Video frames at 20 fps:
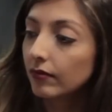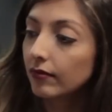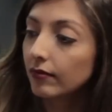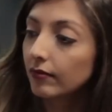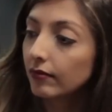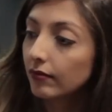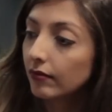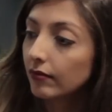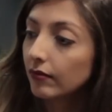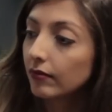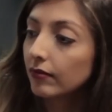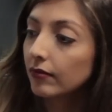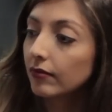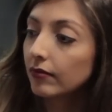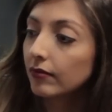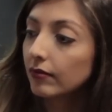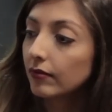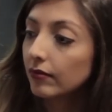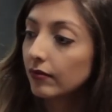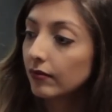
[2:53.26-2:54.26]

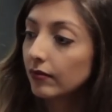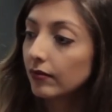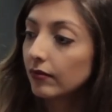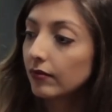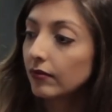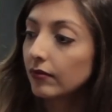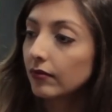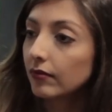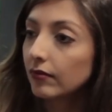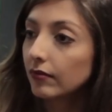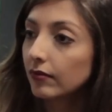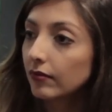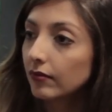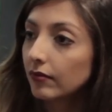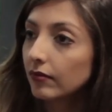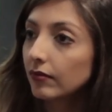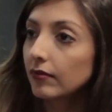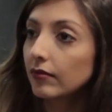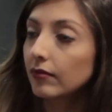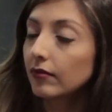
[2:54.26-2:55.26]

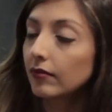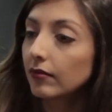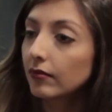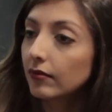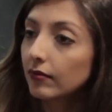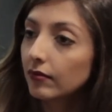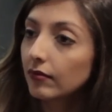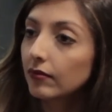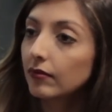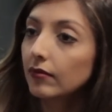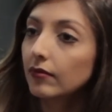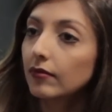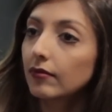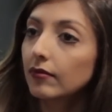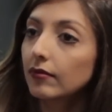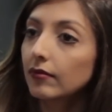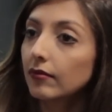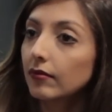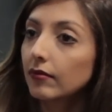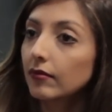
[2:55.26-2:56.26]

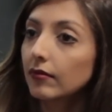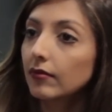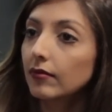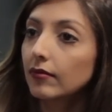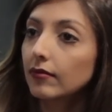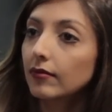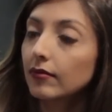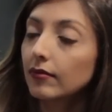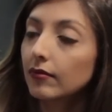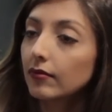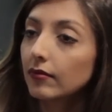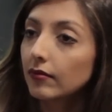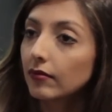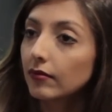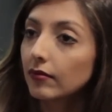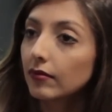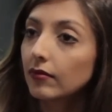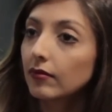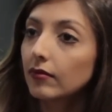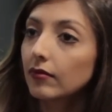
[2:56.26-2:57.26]

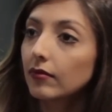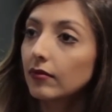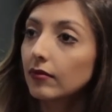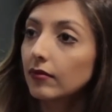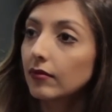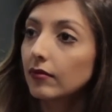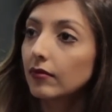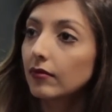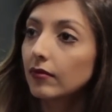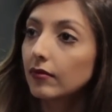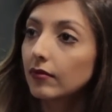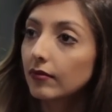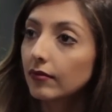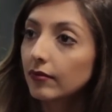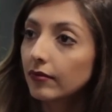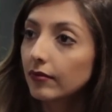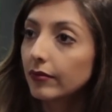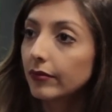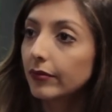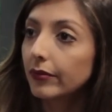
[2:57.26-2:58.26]

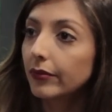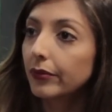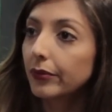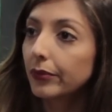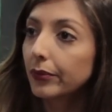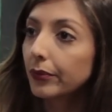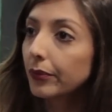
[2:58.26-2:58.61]
(not speaking)